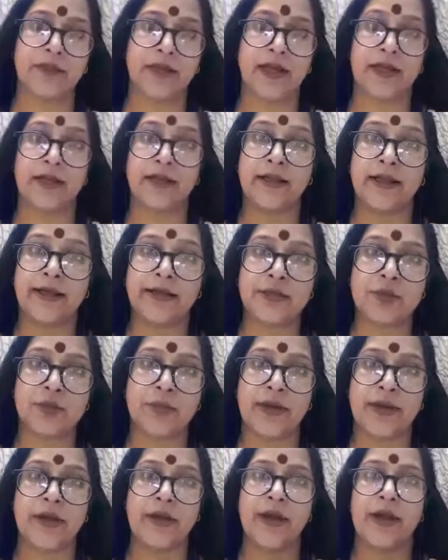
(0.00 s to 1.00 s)
And that's
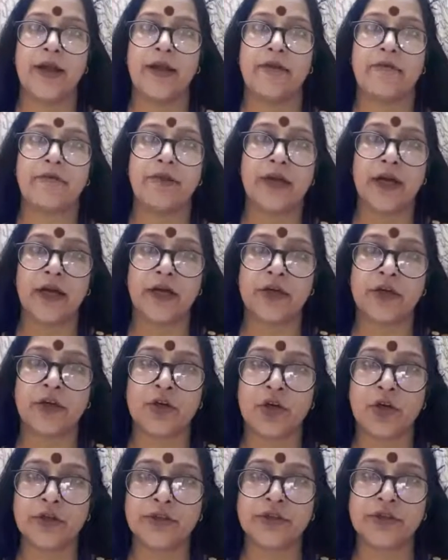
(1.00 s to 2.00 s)
why we are
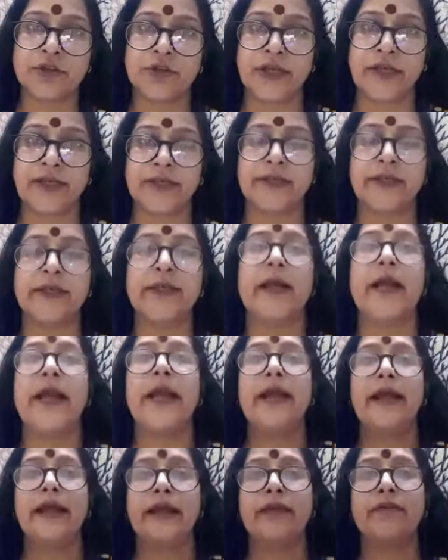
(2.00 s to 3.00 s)
not united.
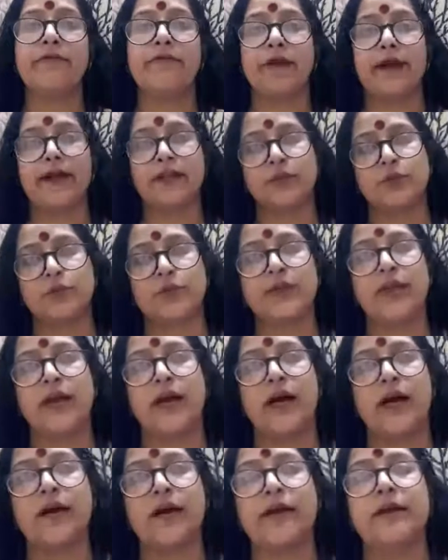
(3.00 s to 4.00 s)
In fact, we
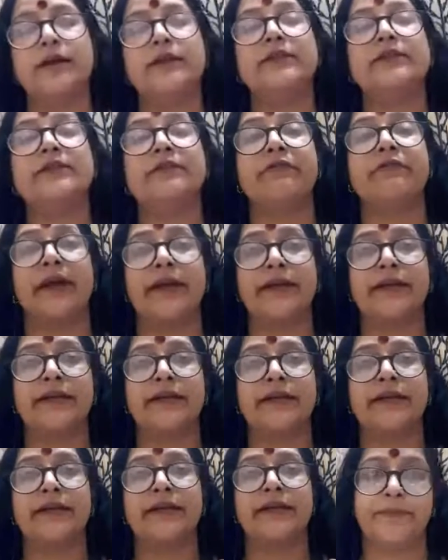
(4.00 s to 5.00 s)
are
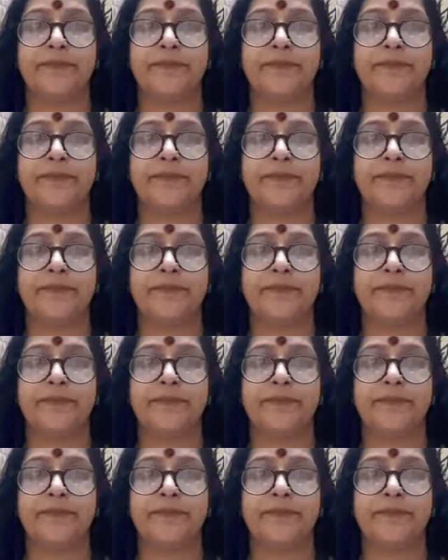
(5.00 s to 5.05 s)
divided.